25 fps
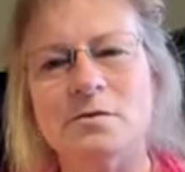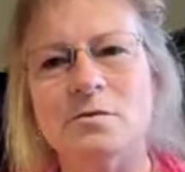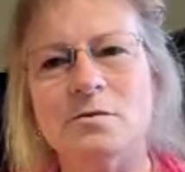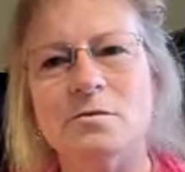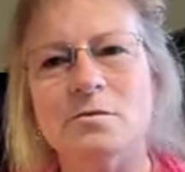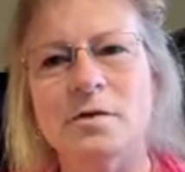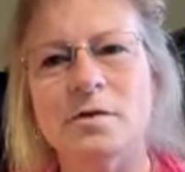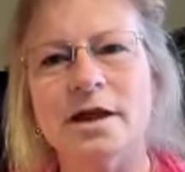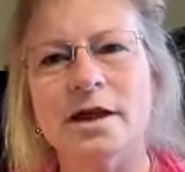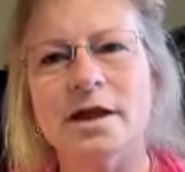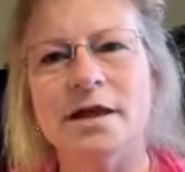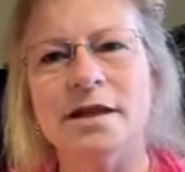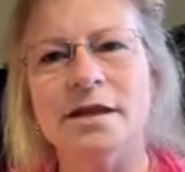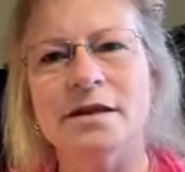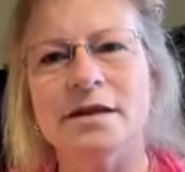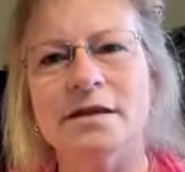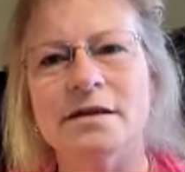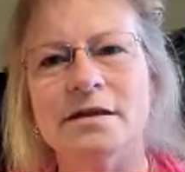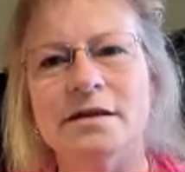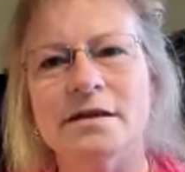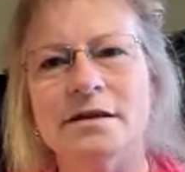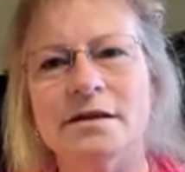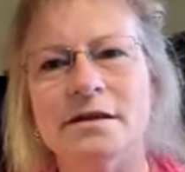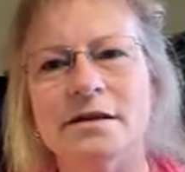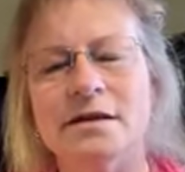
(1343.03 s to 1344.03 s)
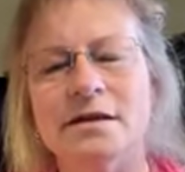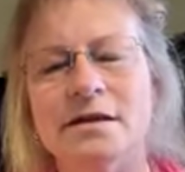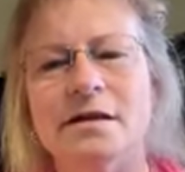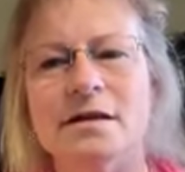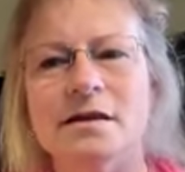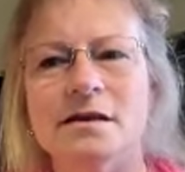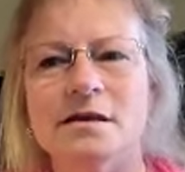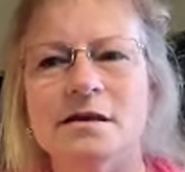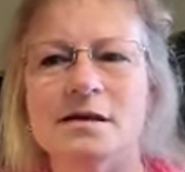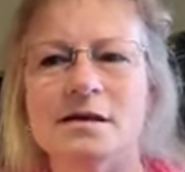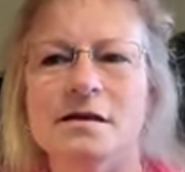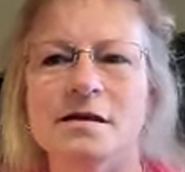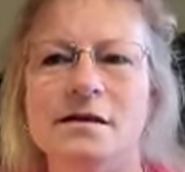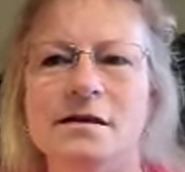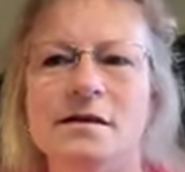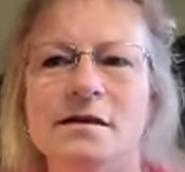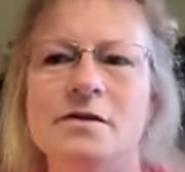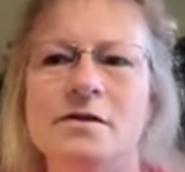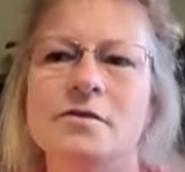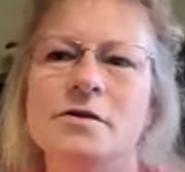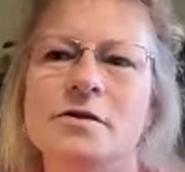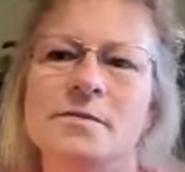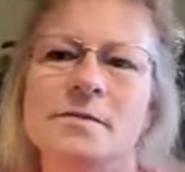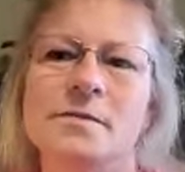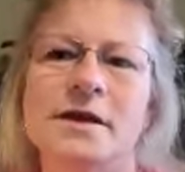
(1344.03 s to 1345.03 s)
when
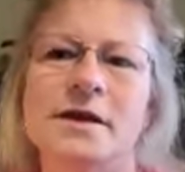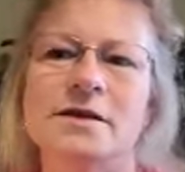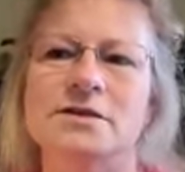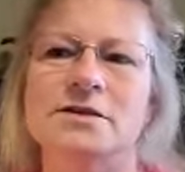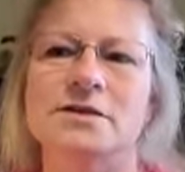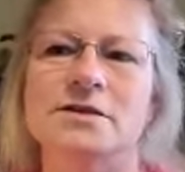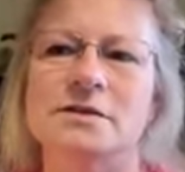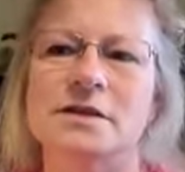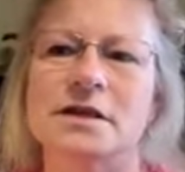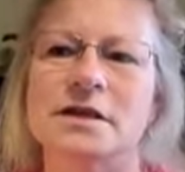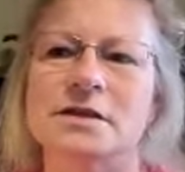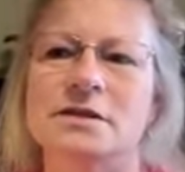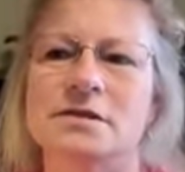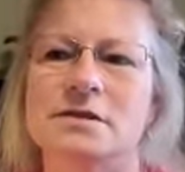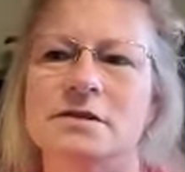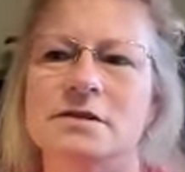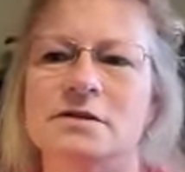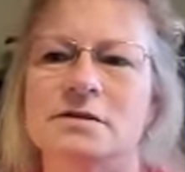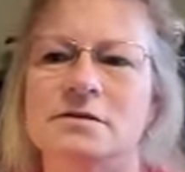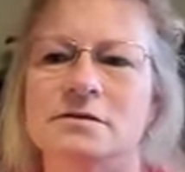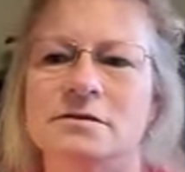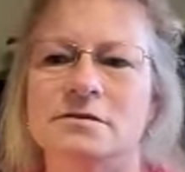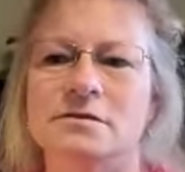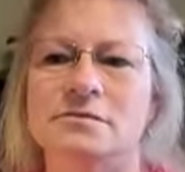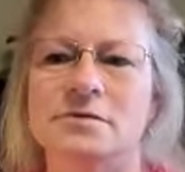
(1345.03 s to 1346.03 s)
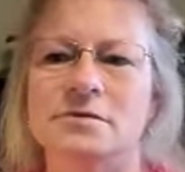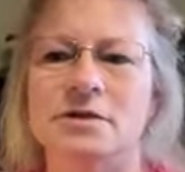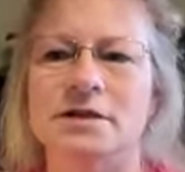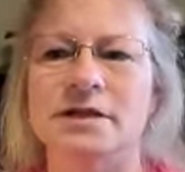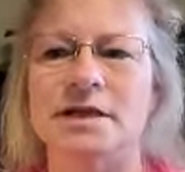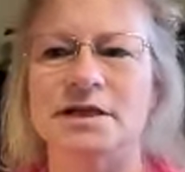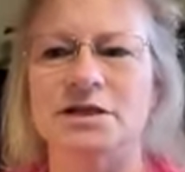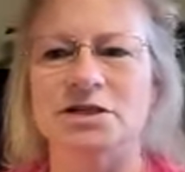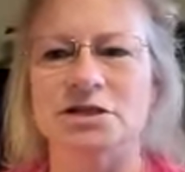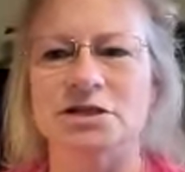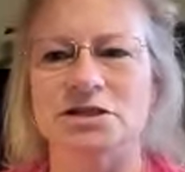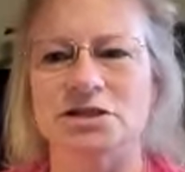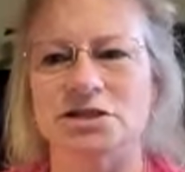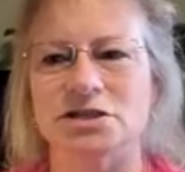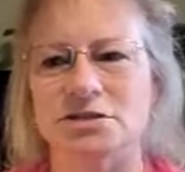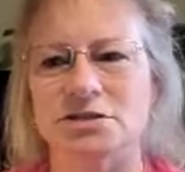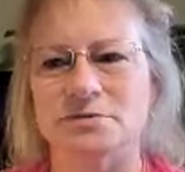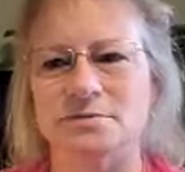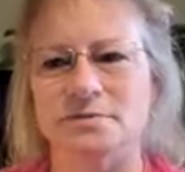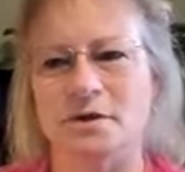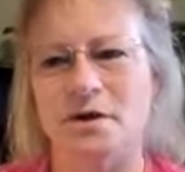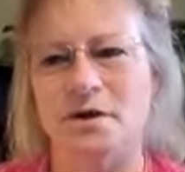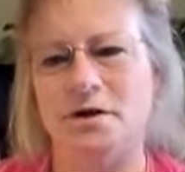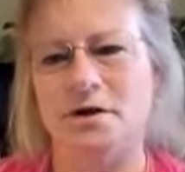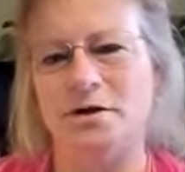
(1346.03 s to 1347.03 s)
going back to like the the
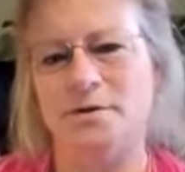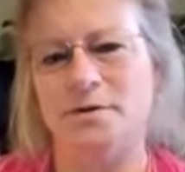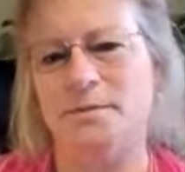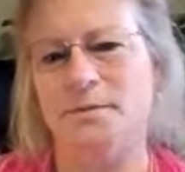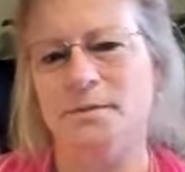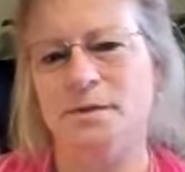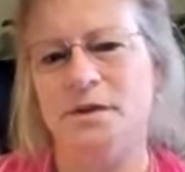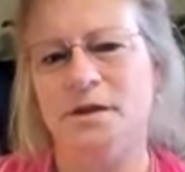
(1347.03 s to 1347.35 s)
relationship part